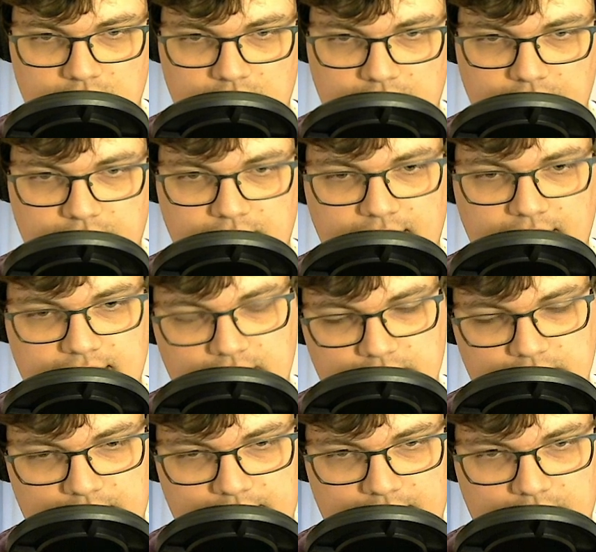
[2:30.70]
You could connect under
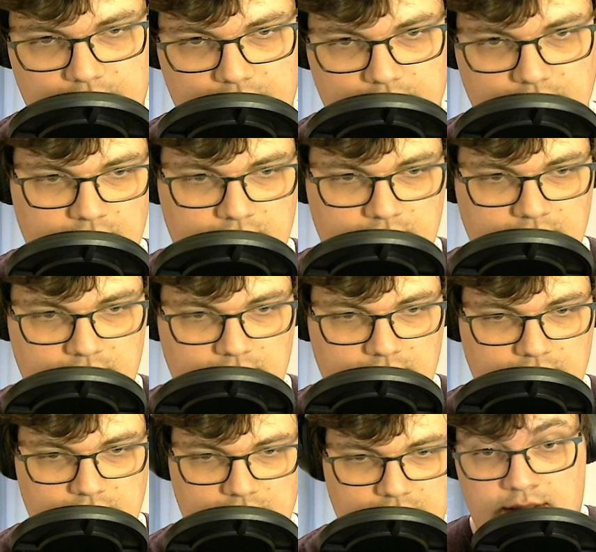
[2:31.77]
right now.
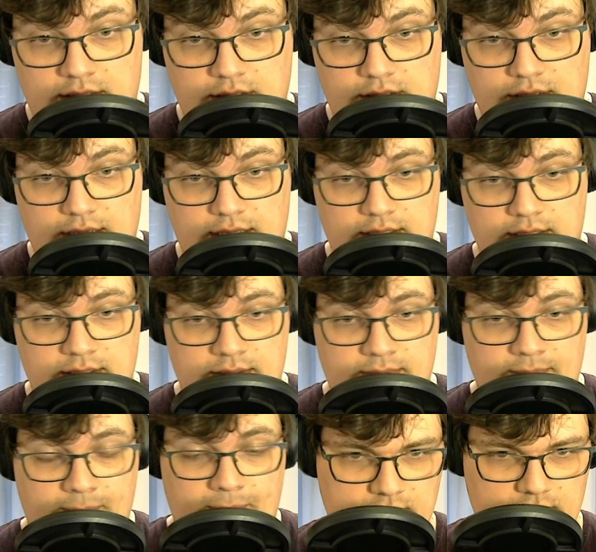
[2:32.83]
Okay.
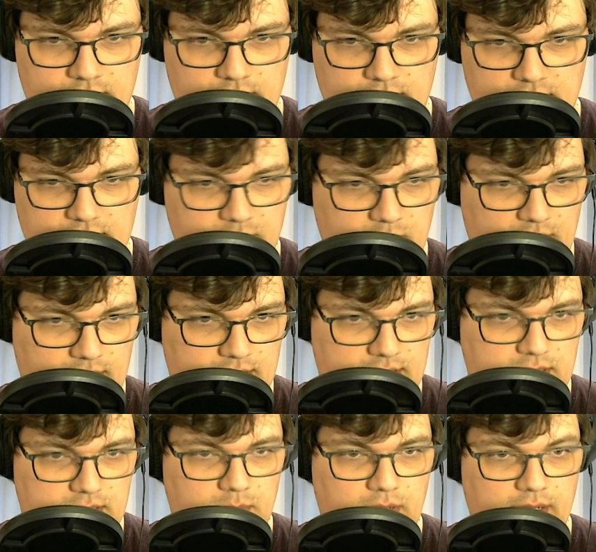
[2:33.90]
So this is mine, this
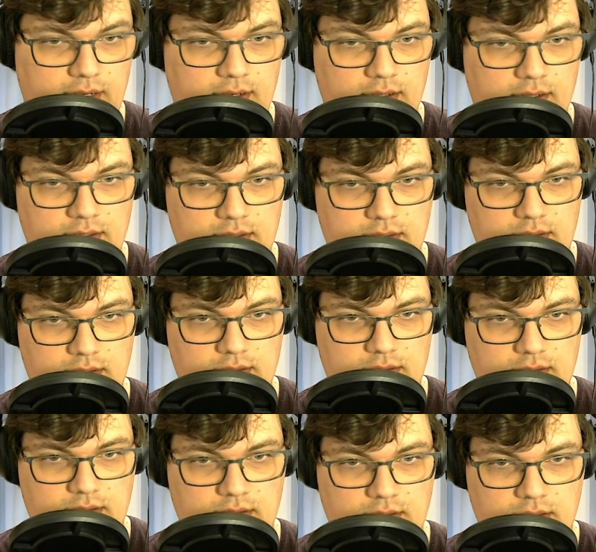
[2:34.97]
is mine.
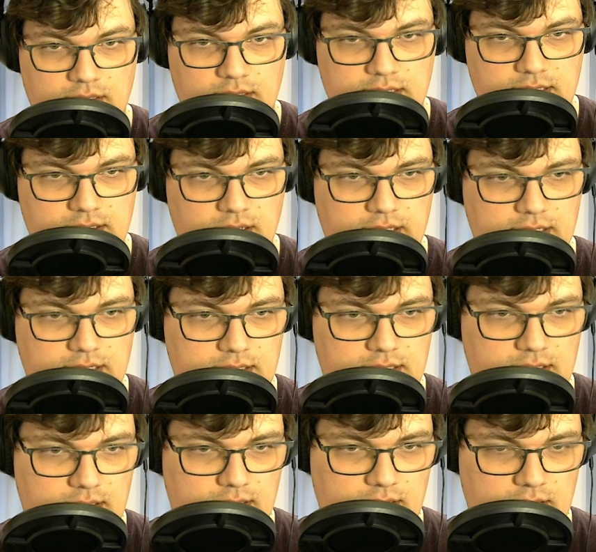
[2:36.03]
This is all his.
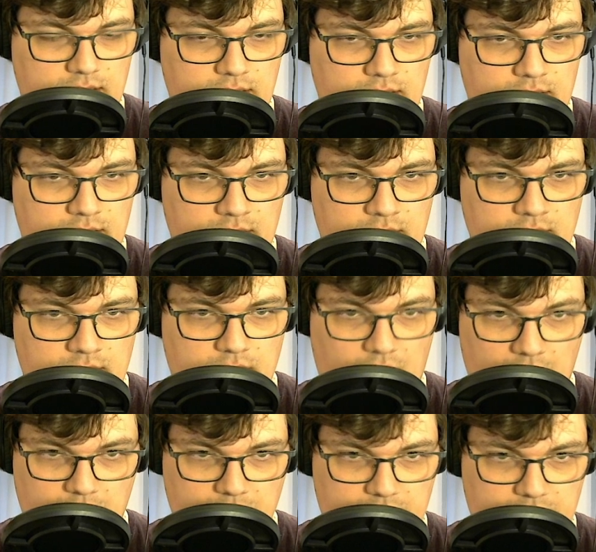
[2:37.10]
Um,
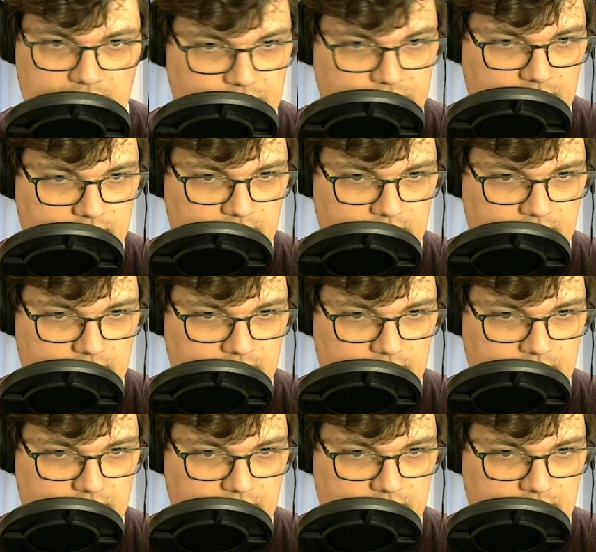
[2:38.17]
potentially